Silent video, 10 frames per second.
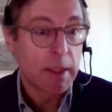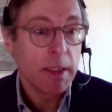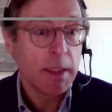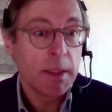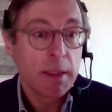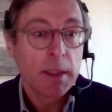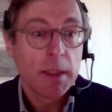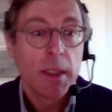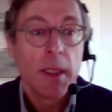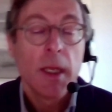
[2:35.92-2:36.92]
a
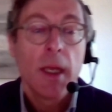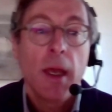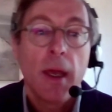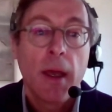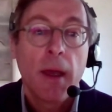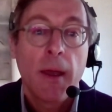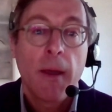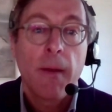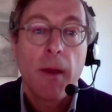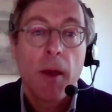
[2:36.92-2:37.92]
meteoric
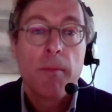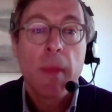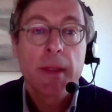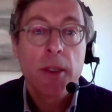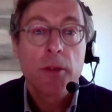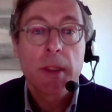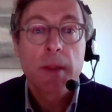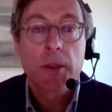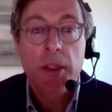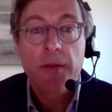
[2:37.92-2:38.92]
shift
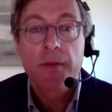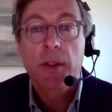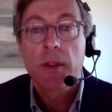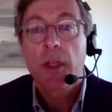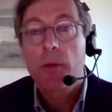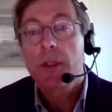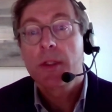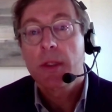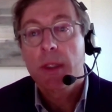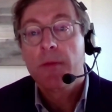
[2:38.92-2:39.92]
towards the
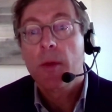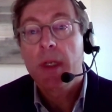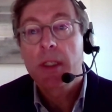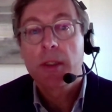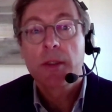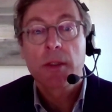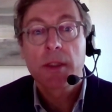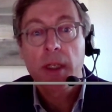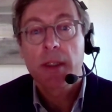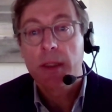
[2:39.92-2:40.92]
information
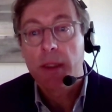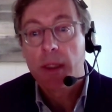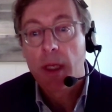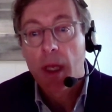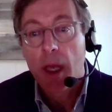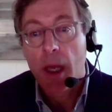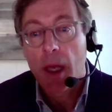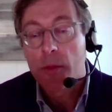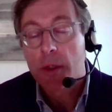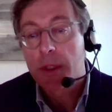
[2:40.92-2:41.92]
society
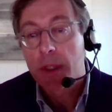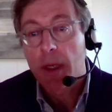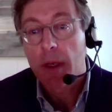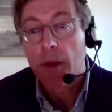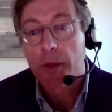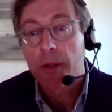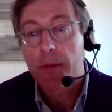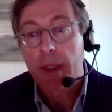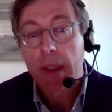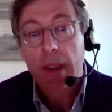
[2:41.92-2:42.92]
was
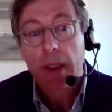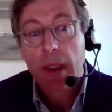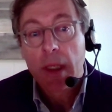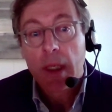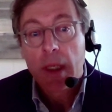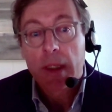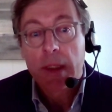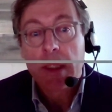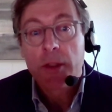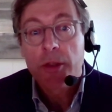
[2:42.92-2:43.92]
occurring. The
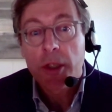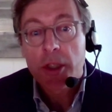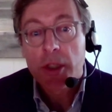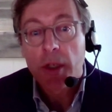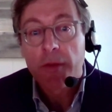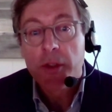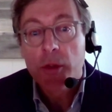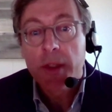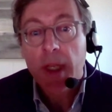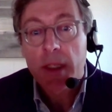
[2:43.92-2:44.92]
introduction of new
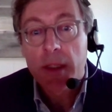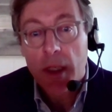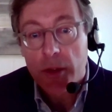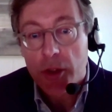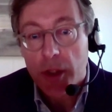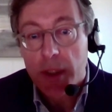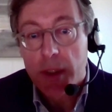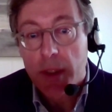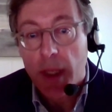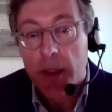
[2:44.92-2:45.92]

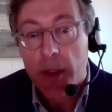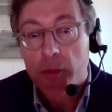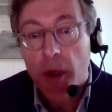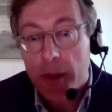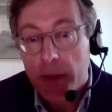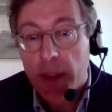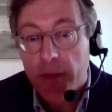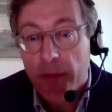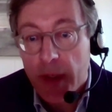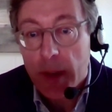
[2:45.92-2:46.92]
technologies and the progressive
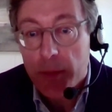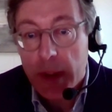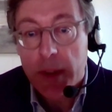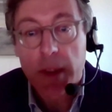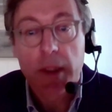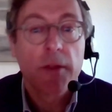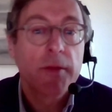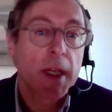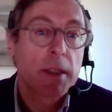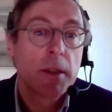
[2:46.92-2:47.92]
availability of
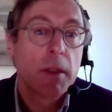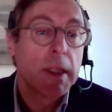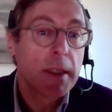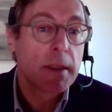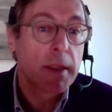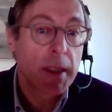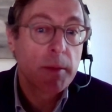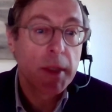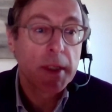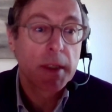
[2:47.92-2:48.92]
national legal
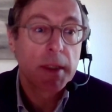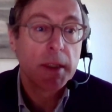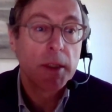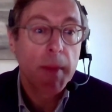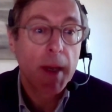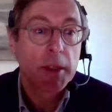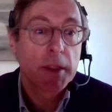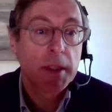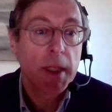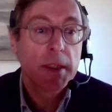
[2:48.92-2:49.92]
databases in the member
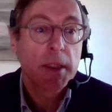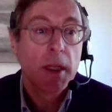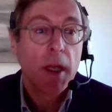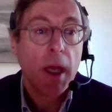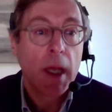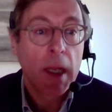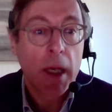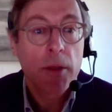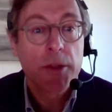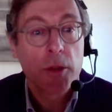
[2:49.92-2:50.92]
states
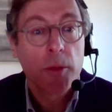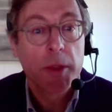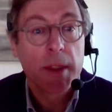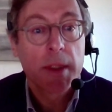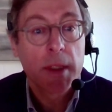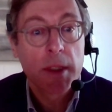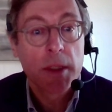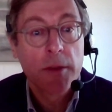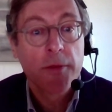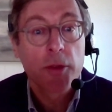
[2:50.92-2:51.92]
allowed European
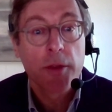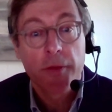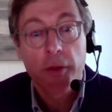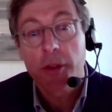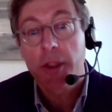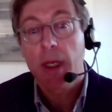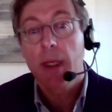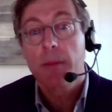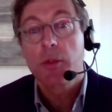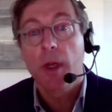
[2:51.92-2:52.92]
citizens for the first
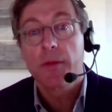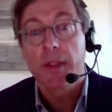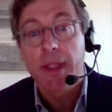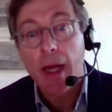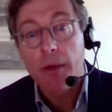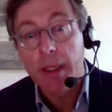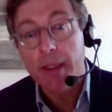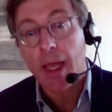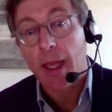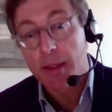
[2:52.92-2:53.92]
time to have a direct
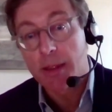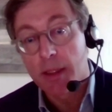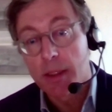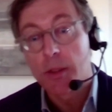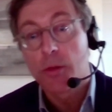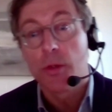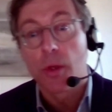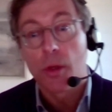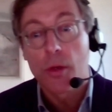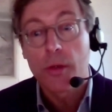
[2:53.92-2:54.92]
access to the
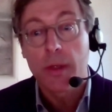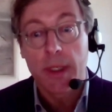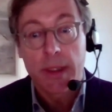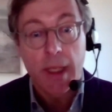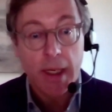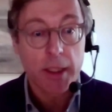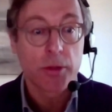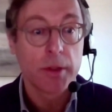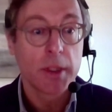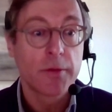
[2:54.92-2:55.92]
law in
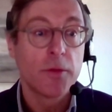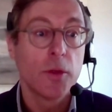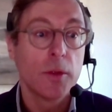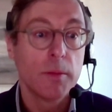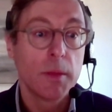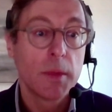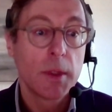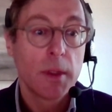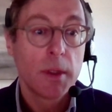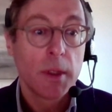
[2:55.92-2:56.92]
electronic form.
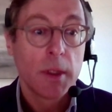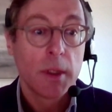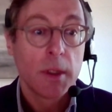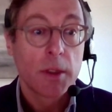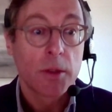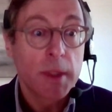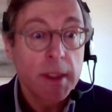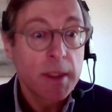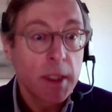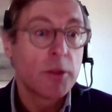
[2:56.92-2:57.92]
So this
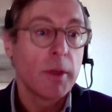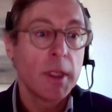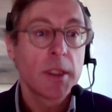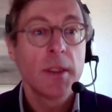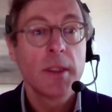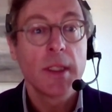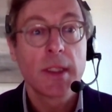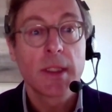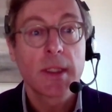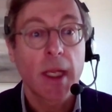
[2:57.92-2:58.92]
situation,
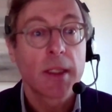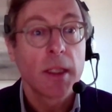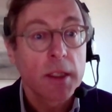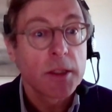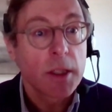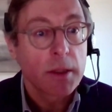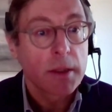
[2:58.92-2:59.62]
this technological